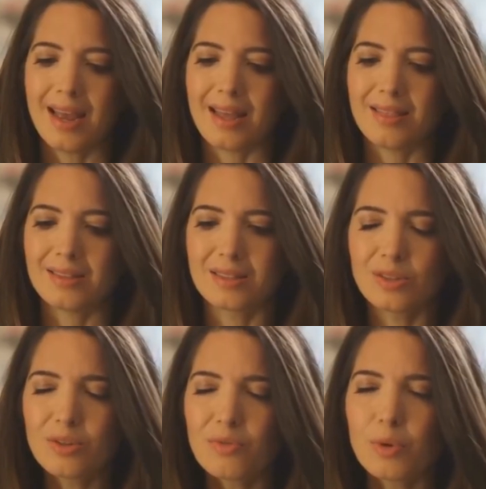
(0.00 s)
And this
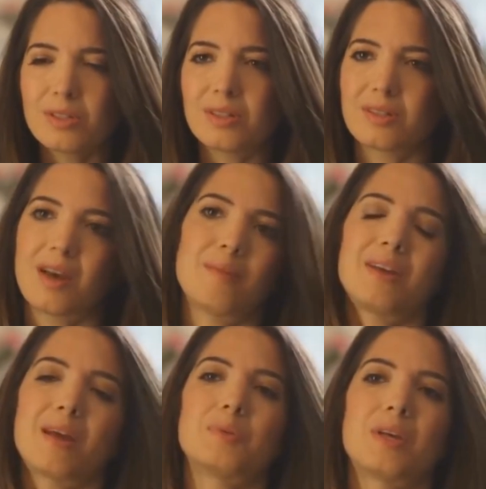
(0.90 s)
little voice inside
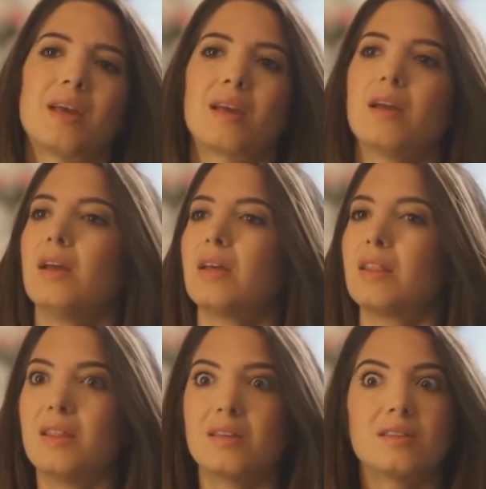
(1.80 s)
me kept saying,
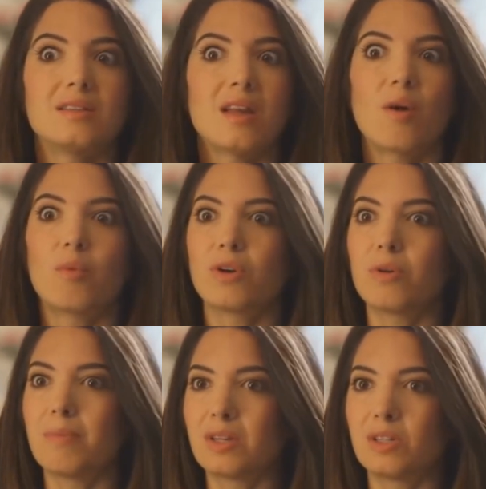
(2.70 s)
this is not where
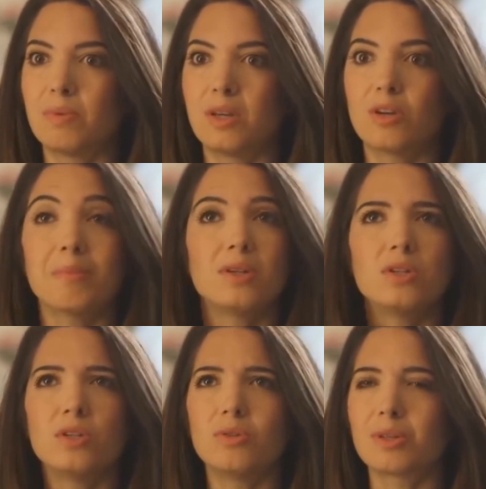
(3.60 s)
you're meant to be. You're meant
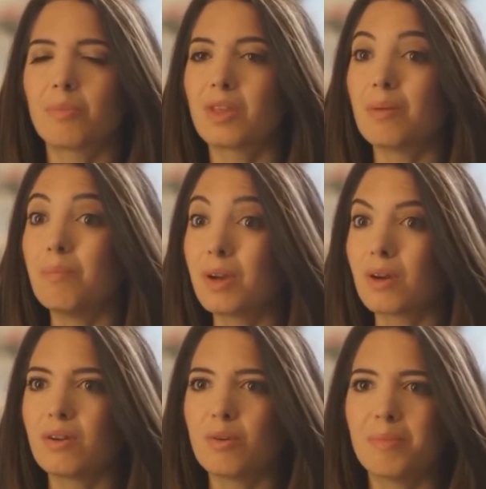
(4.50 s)
to do something
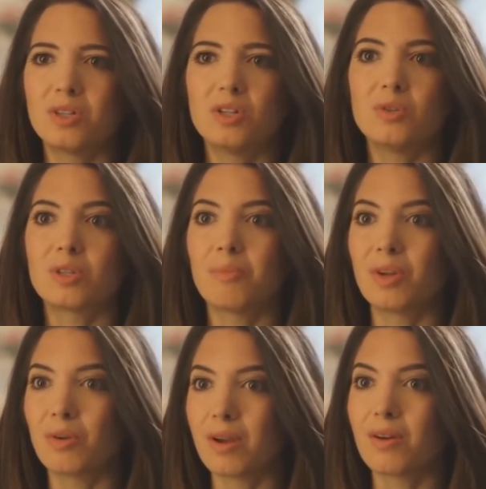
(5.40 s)
bigger. You're meant to do
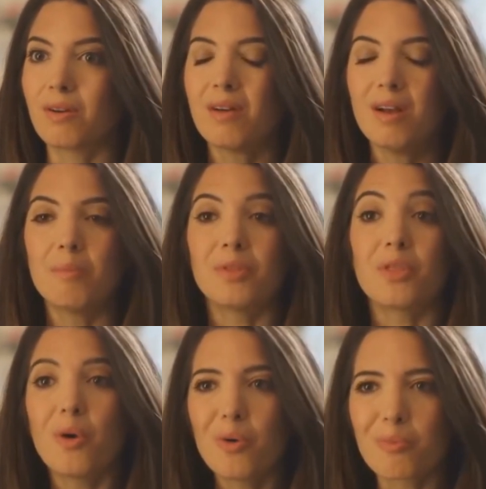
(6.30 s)
something greater. But
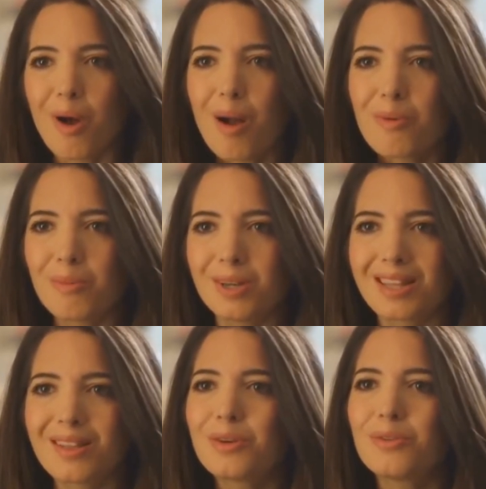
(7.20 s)
the whole problem was
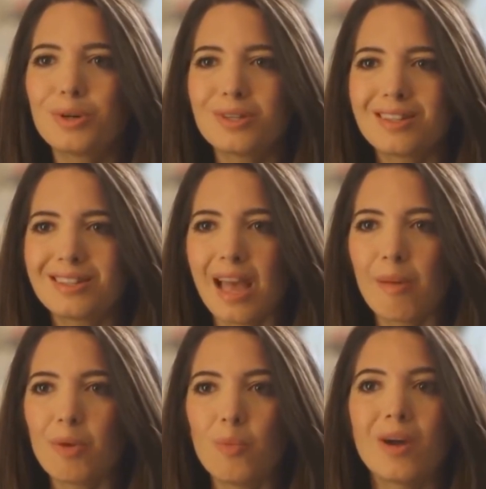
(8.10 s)
that little voice didn't
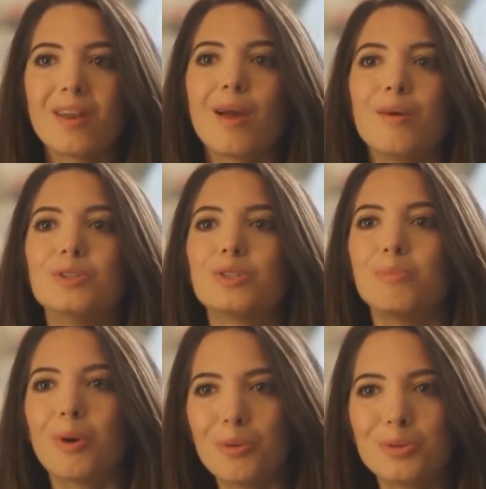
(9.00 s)
tell me what I was
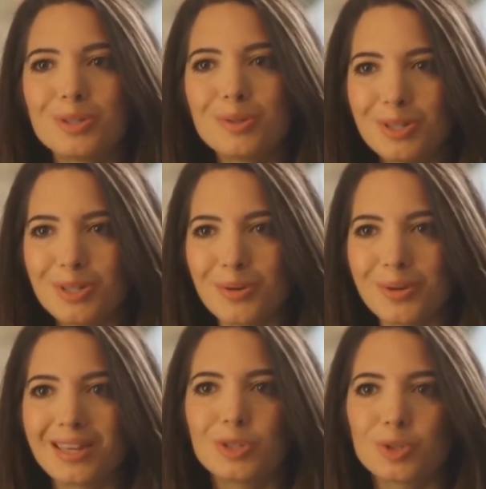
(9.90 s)
supposed to be
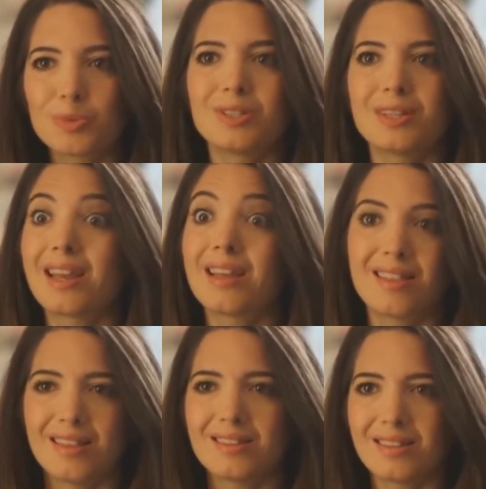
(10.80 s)
doing. It just was
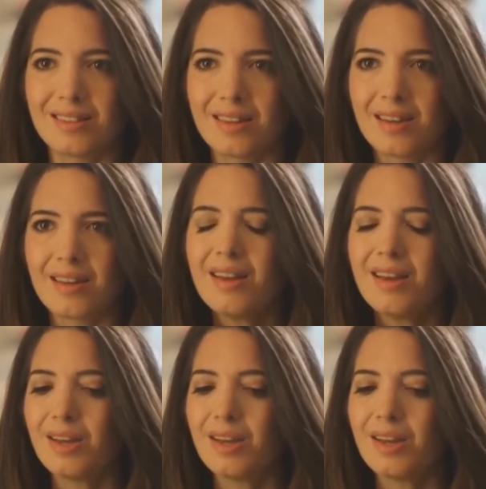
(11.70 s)
saying, this isn't it.